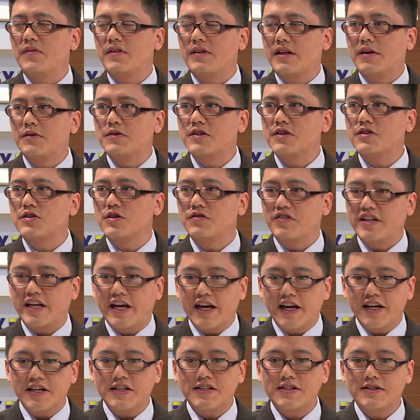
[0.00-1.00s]
Now, just to
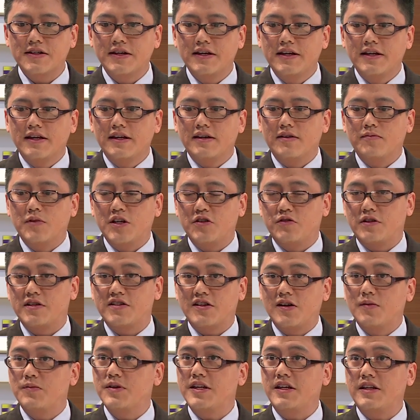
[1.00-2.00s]
rehash, a minerals
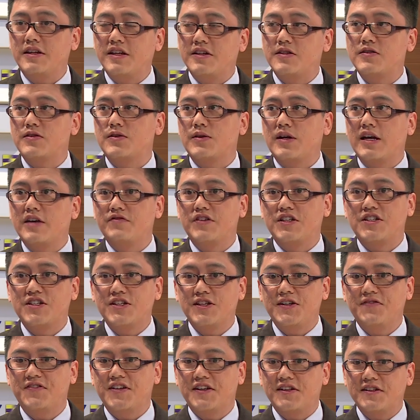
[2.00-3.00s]
company needs to have
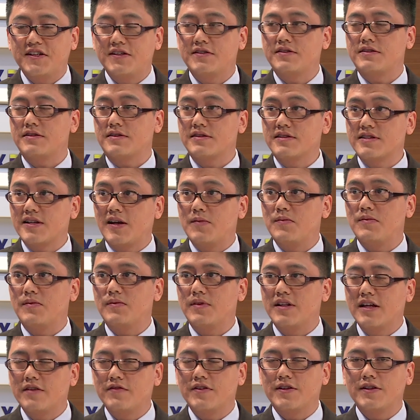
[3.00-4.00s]
achieved at least
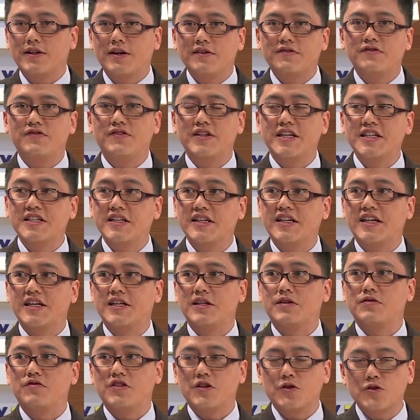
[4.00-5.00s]
some level of
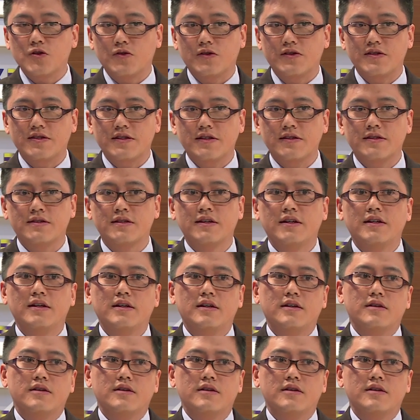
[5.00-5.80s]
indicated resources.